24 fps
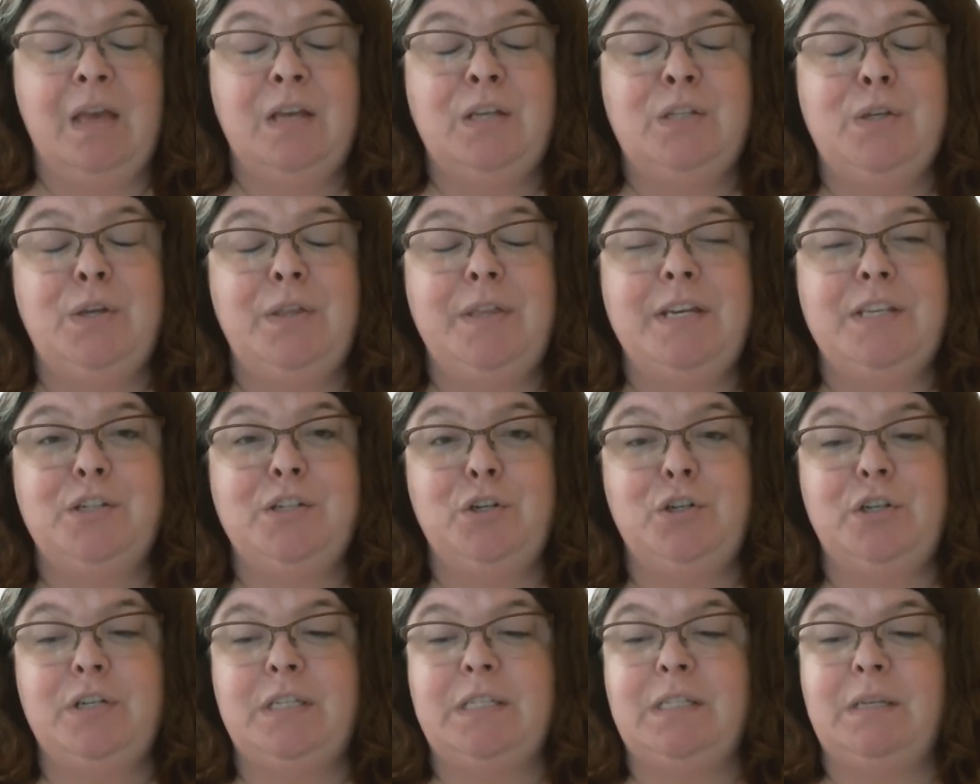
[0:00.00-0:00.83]
So these are
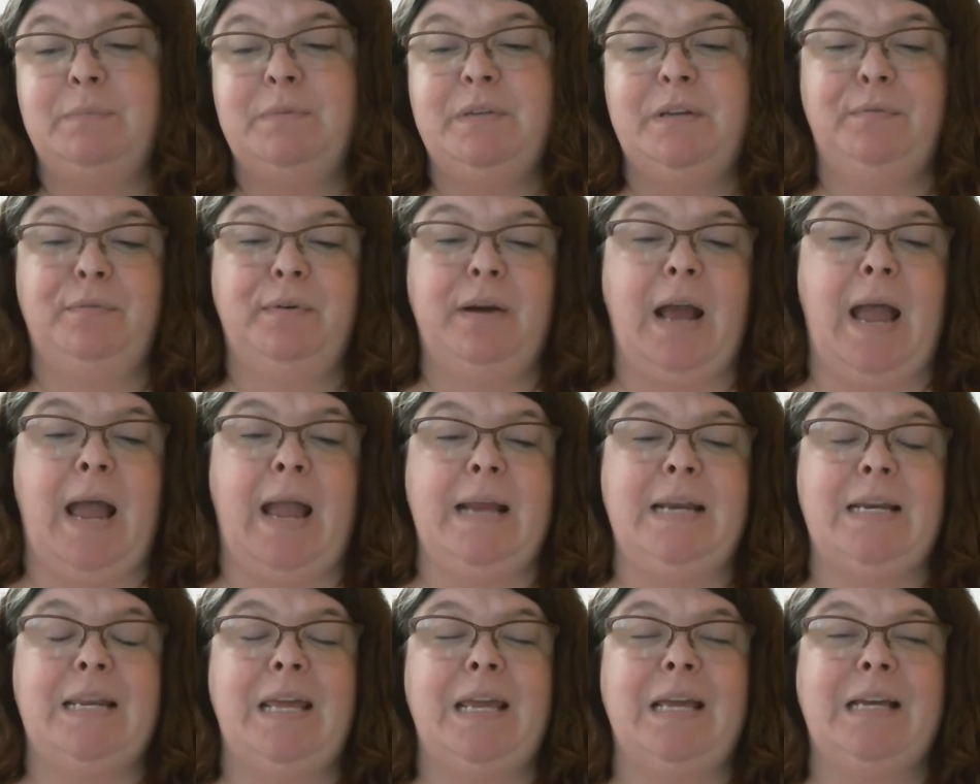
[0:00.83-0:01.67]
just some different
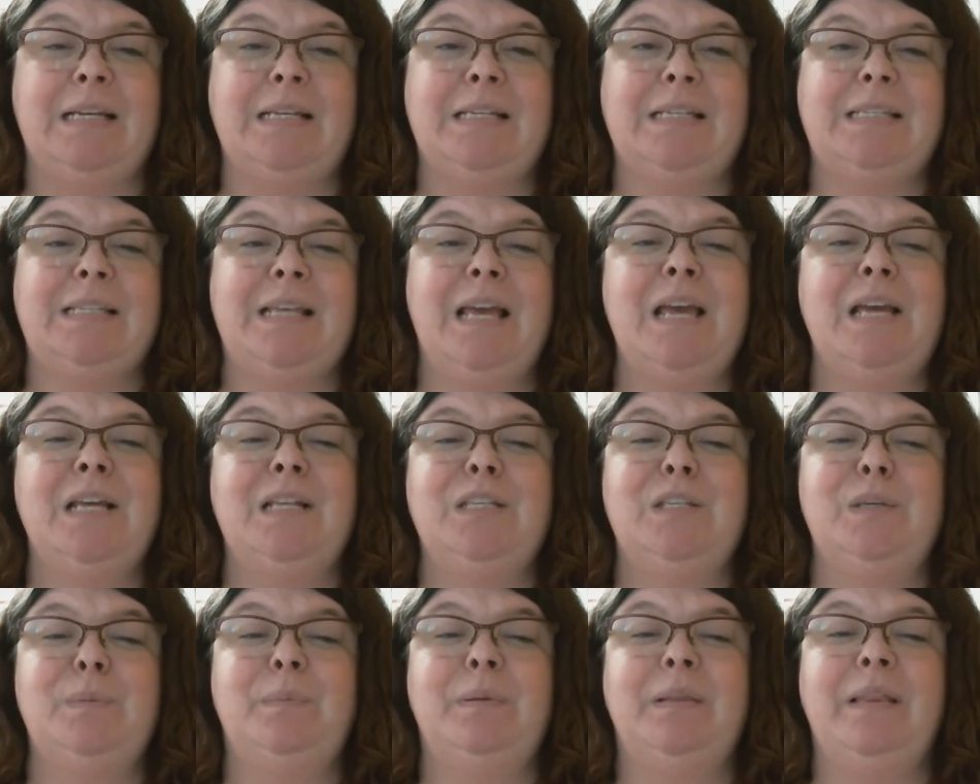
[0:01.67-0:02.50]
ideas
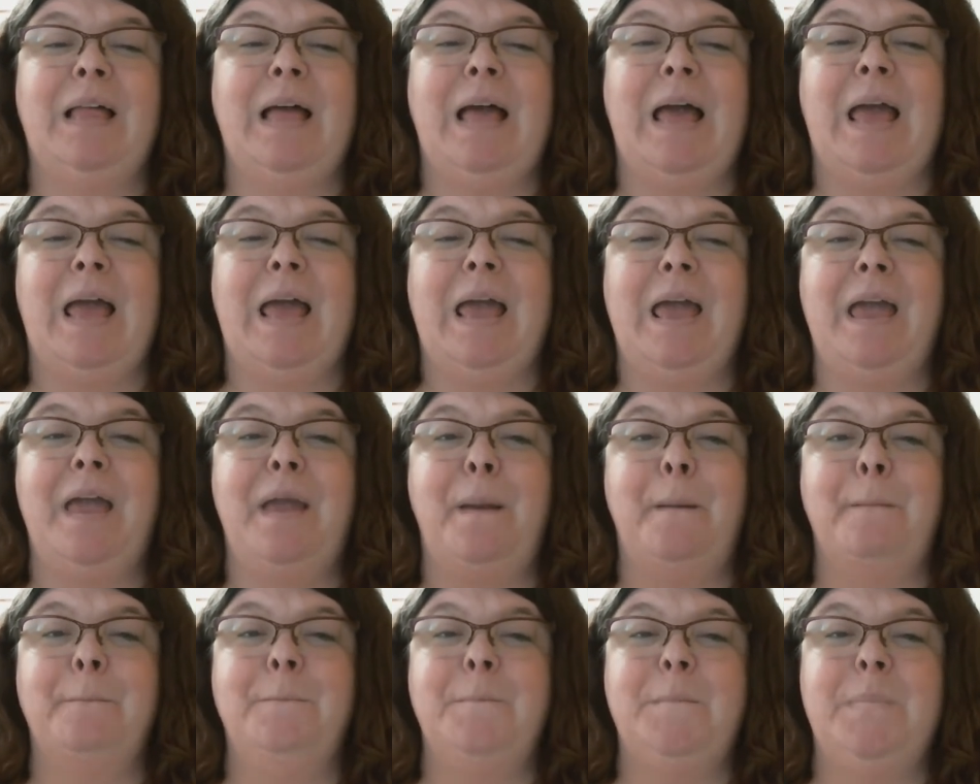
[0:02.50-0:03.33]
to play
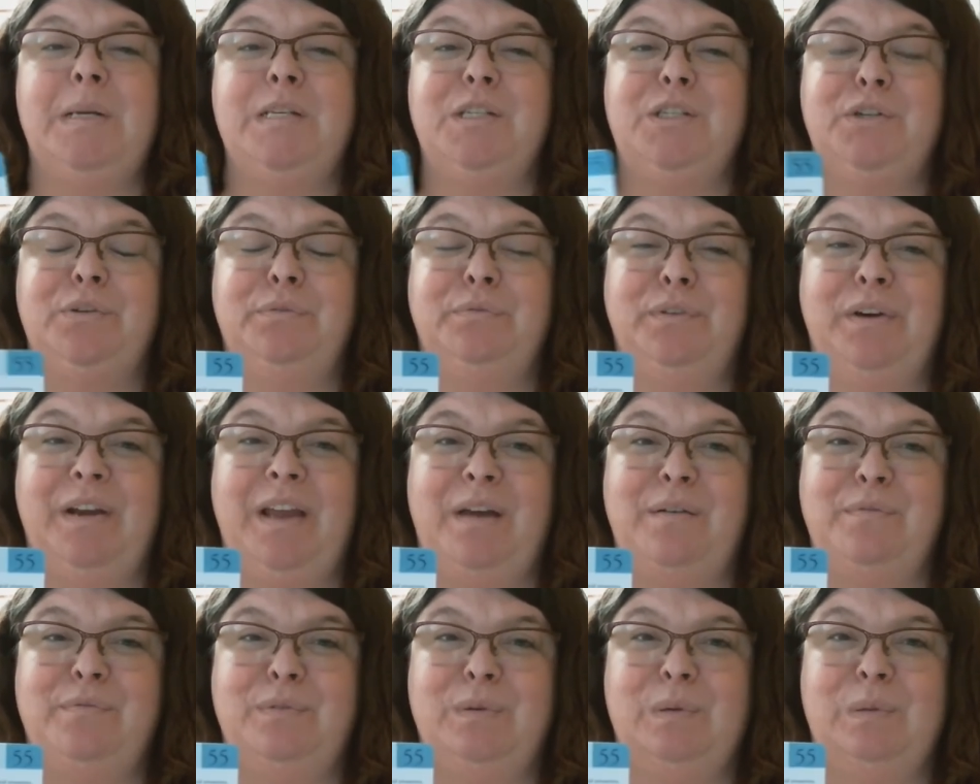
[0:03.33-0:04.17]
Mr.
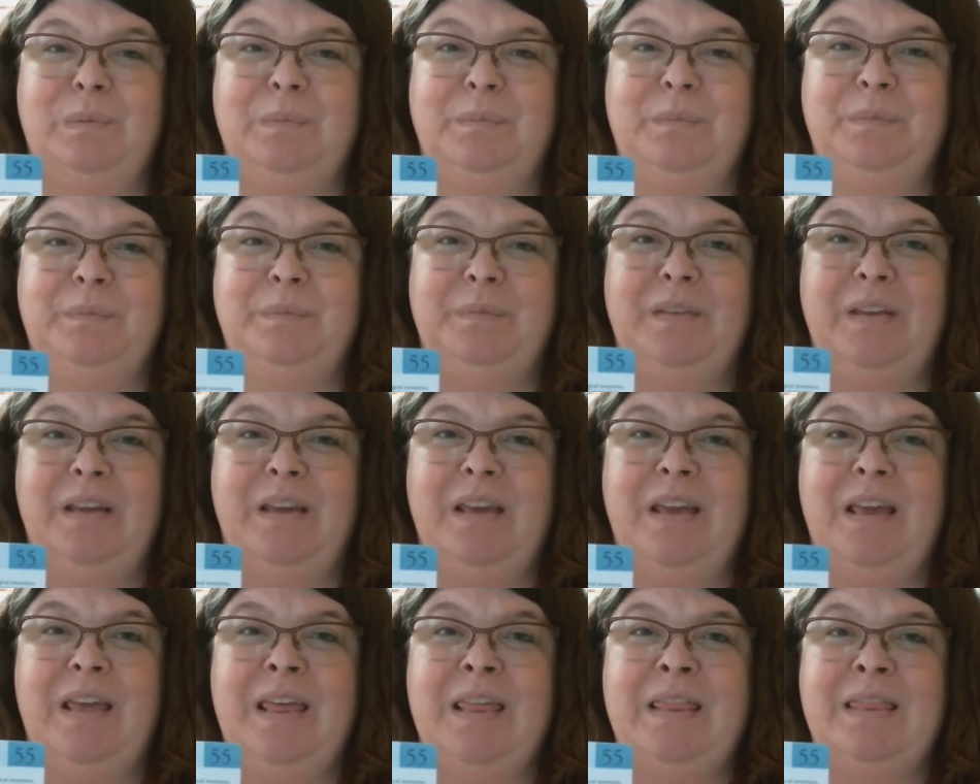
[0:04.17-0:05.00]
Forgetful.
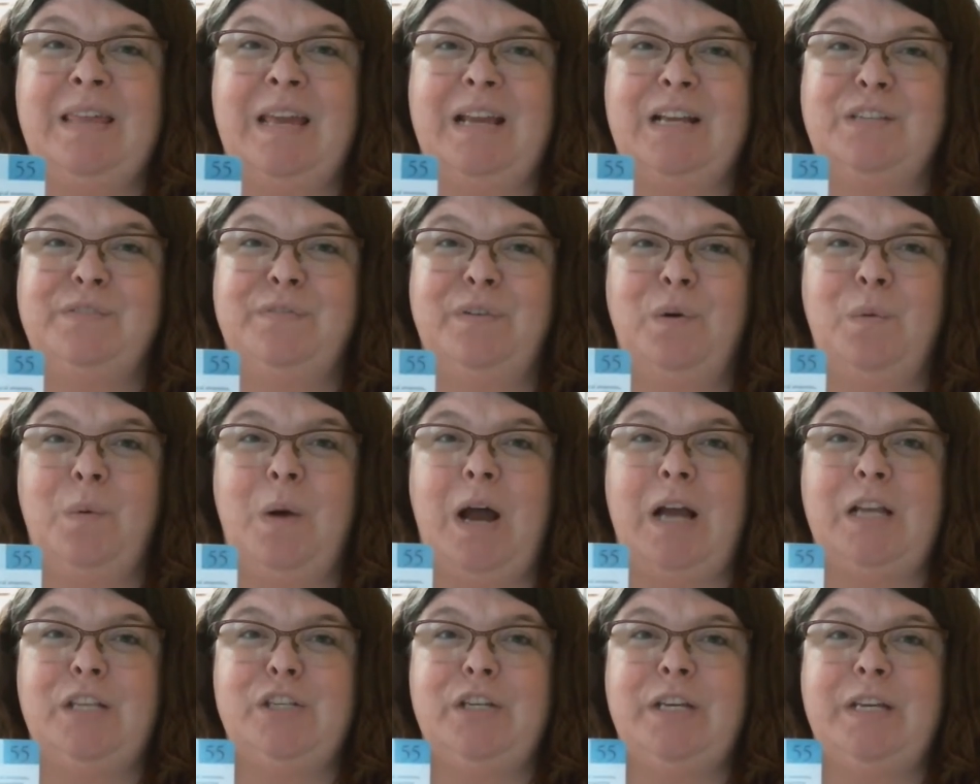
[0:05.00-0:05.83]
Thanks for
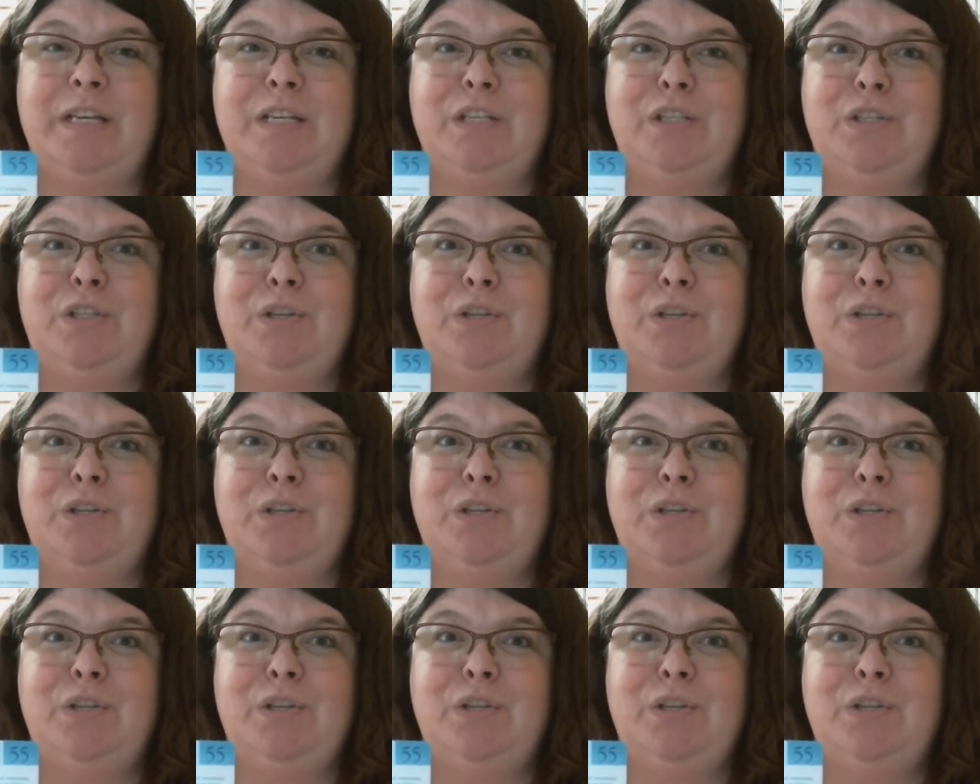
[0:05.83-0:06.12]
watching.